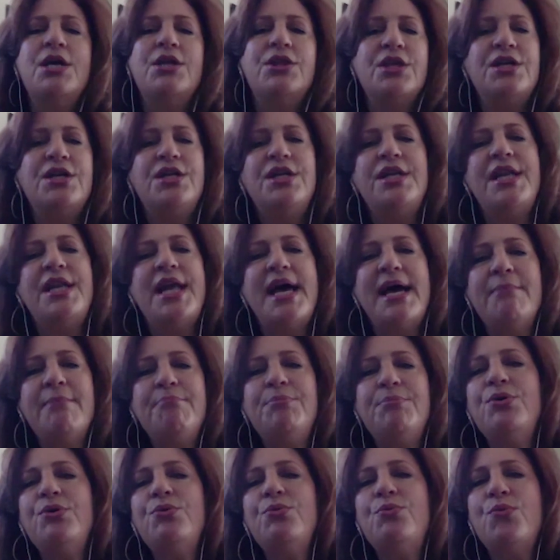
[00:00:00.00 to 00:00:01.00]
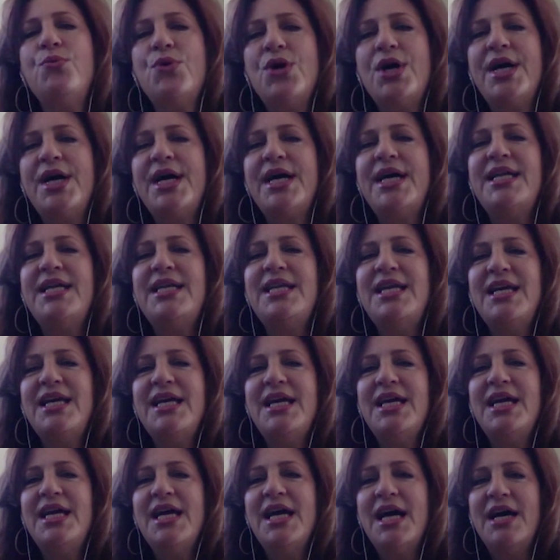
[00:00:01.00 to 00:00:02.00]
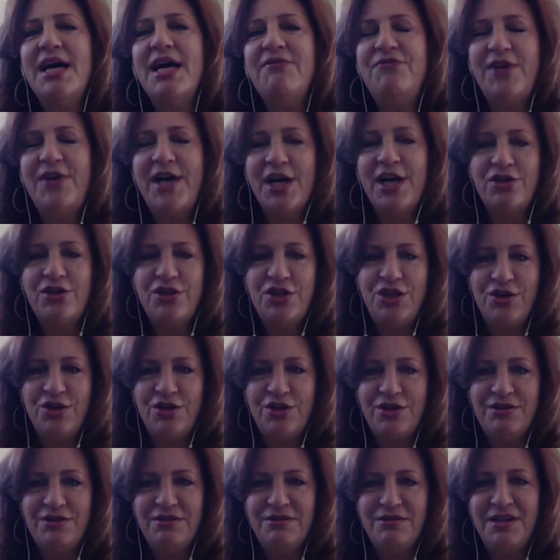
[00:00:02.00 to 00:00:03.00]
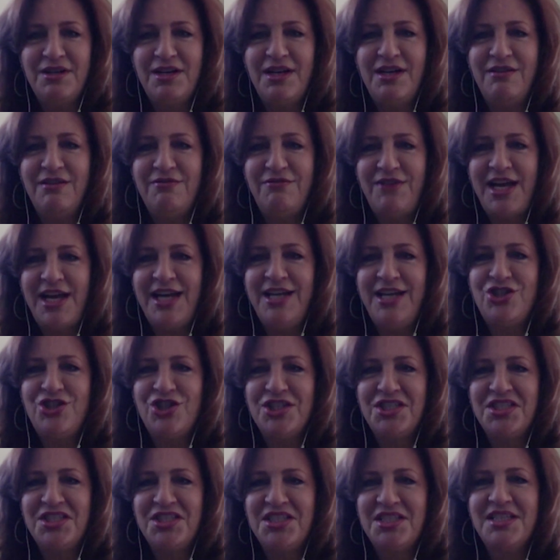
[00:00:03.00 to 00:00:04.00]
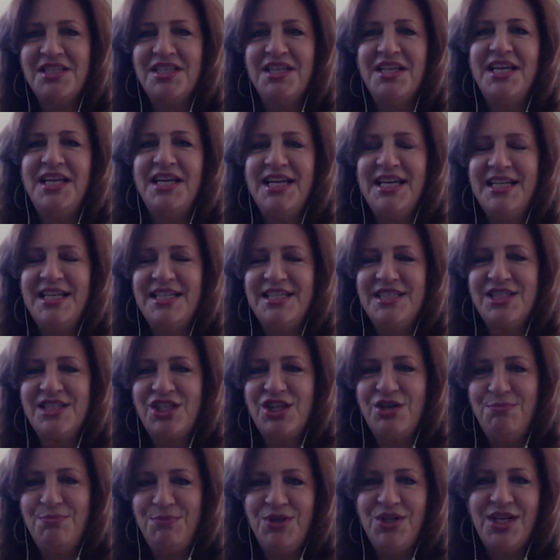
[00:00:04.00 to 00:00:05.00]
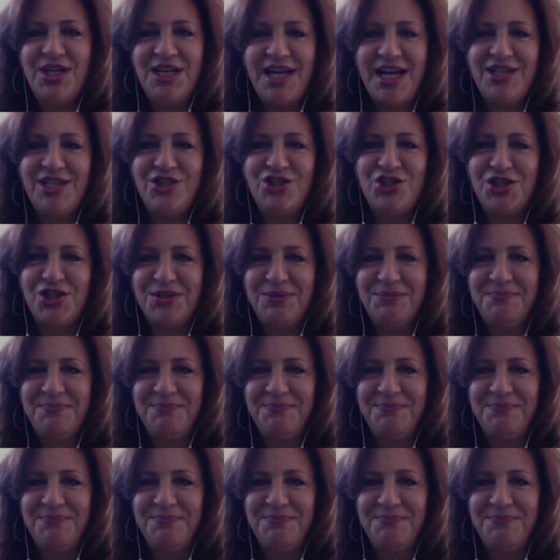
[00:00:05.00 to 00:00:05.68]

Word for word: The number one failure of agents is communication.